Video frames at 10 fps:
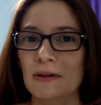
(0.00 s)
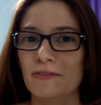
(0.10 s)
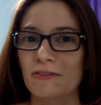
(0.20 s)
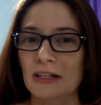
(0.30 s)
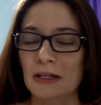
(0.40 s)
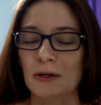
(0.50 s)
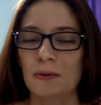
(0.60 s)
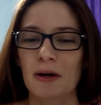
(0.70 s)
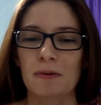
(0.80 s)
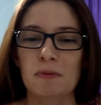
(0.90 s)
video
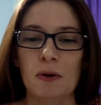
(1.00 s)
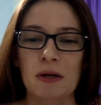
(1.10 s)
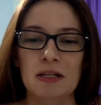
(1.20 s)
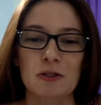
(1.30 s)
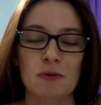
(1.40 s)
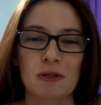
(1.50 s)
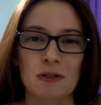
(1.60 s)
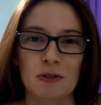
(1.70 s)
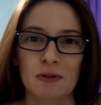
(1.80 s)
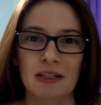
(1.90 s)
I'm going to be
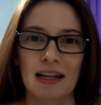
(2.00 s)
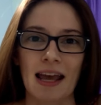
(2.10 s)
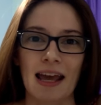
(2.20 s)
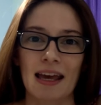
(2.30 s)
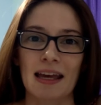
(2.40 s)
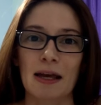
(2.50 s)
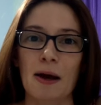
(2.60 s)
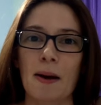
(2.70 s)
doing a